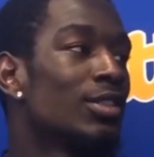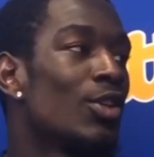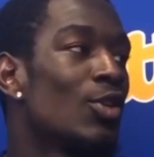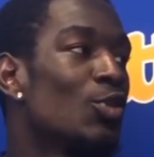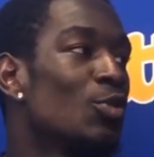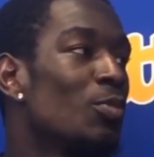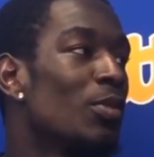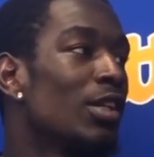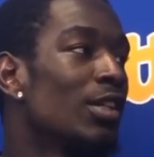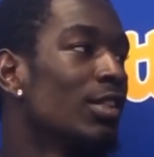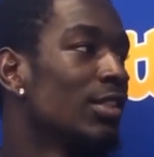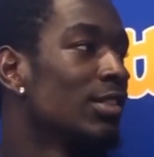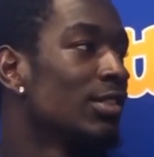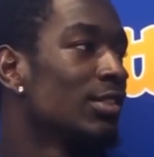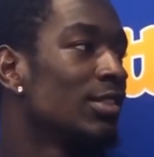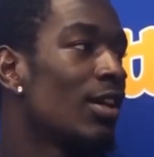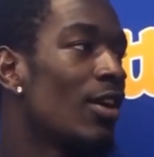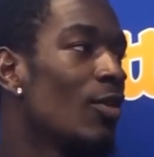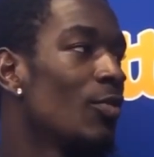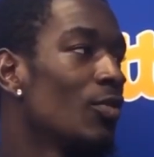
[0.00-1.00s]
Coach Beatty done
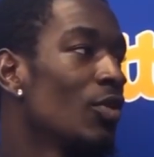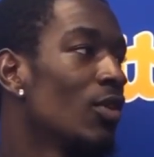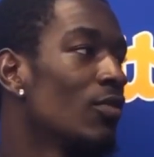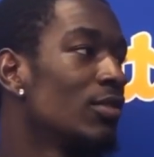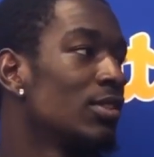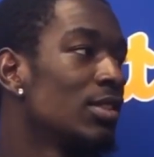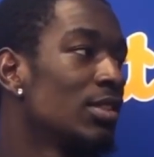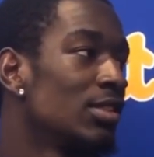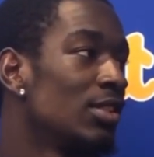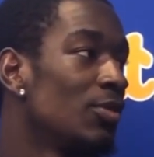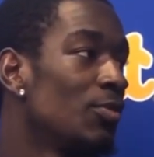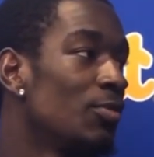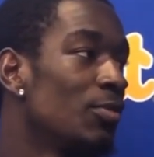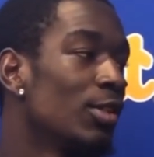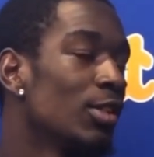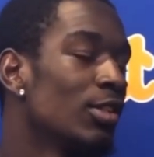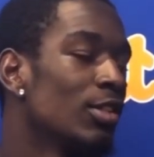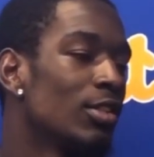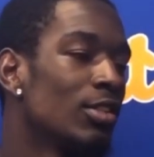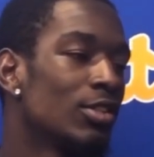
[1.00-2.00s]
taught me ever since he's
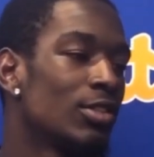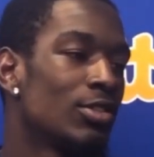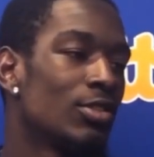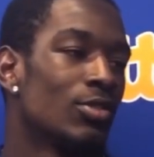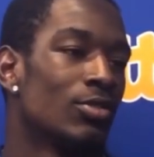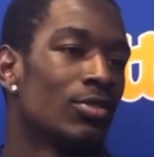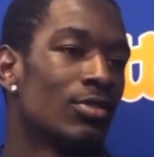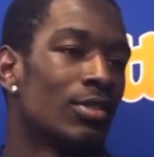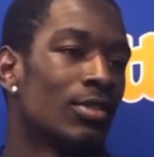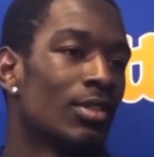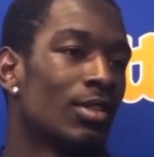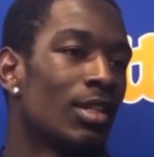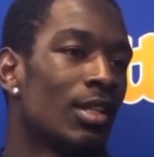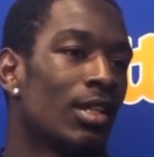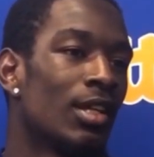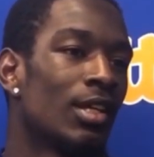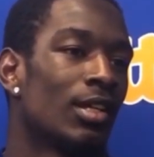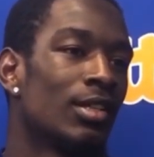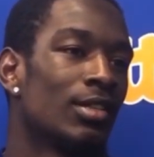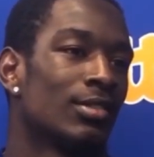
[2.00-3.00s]
been here. So,
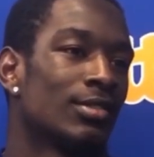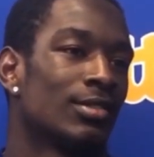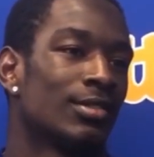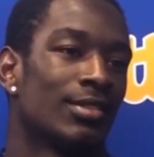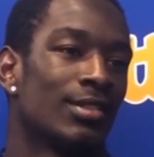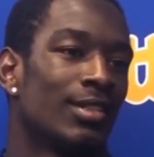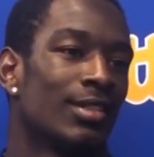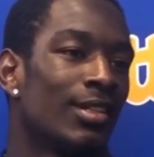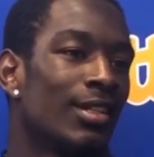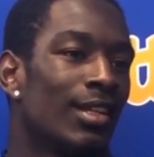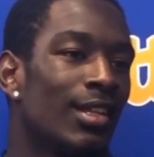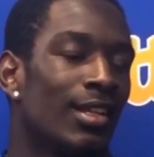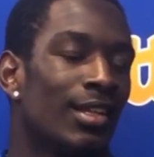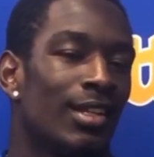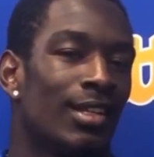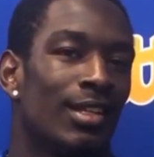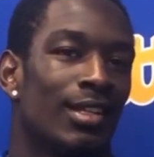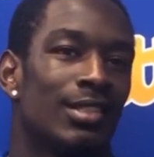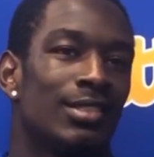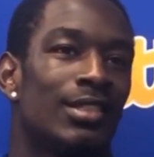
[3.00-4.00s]

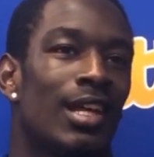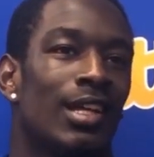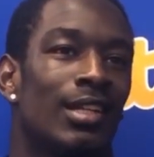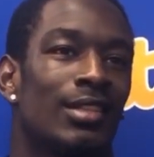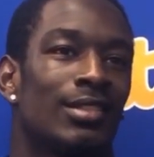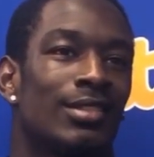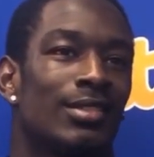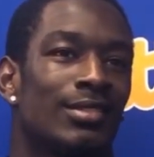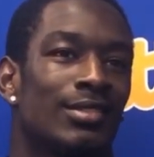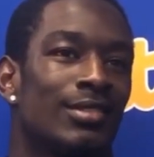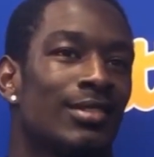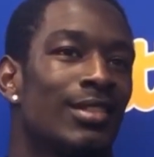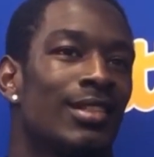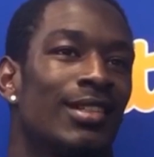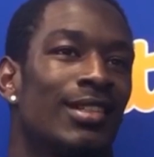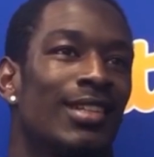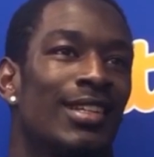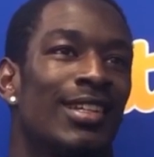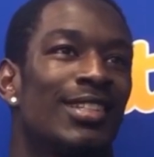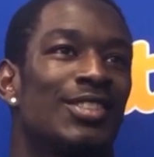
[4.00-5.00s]
like,
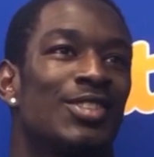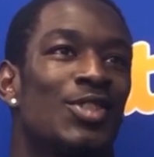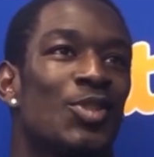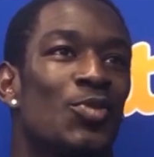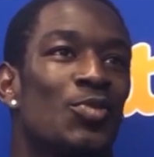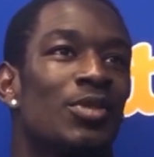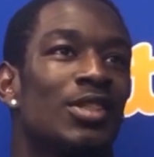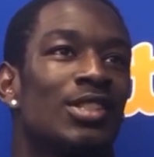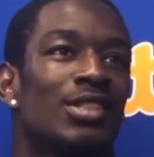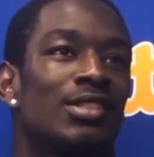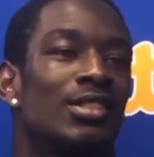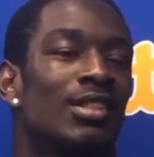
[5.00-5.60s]
it's so many things